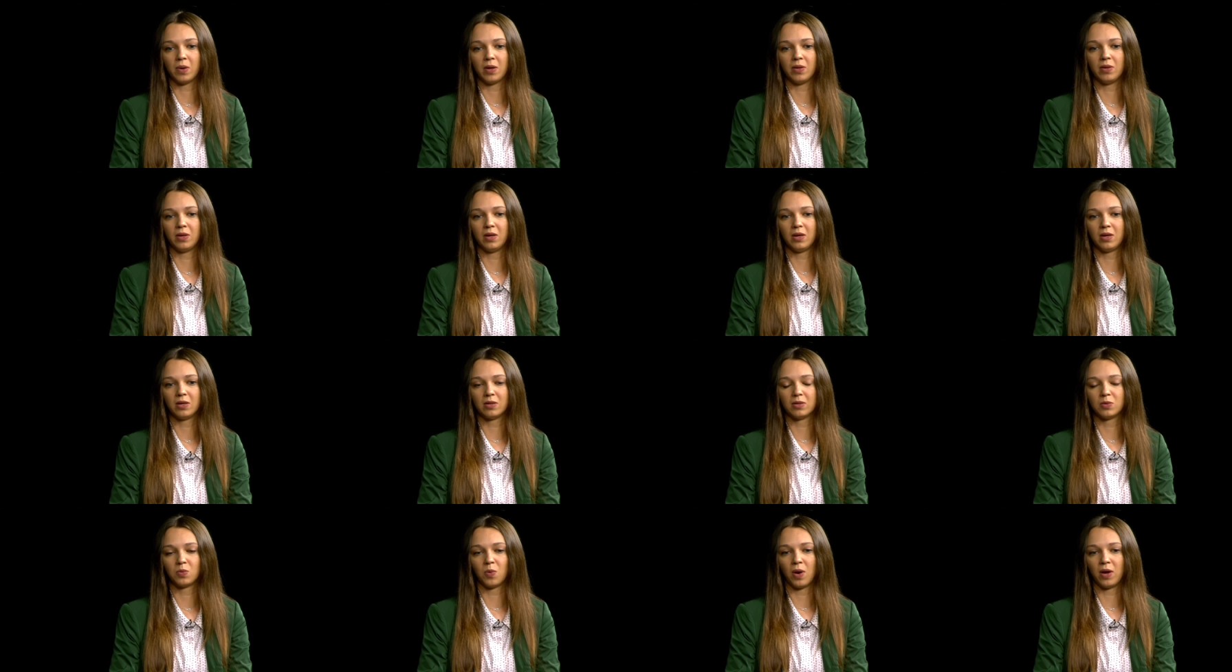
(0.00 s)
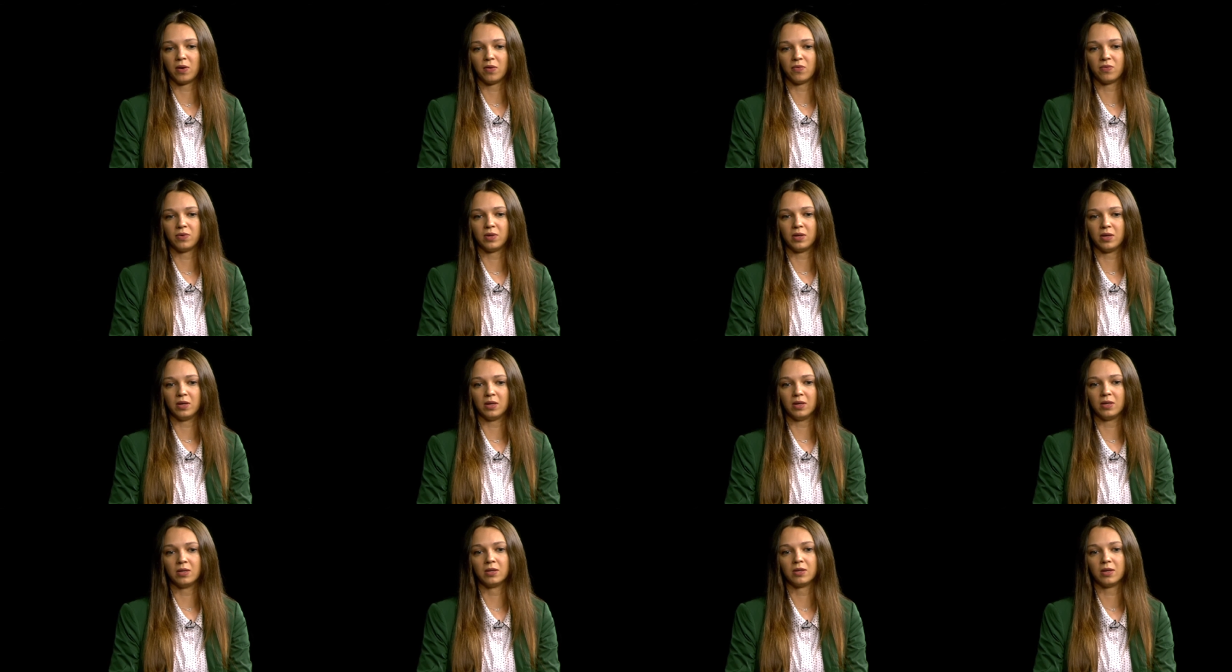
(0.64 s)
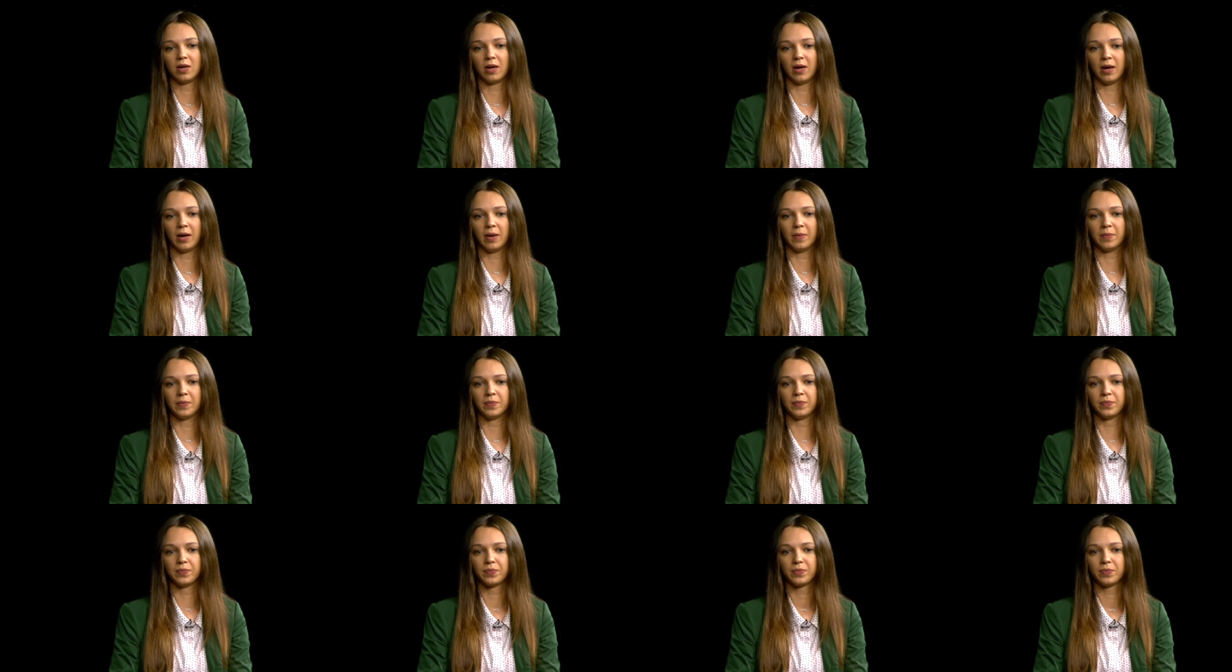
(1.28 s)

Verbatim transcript: I think it's one of the um,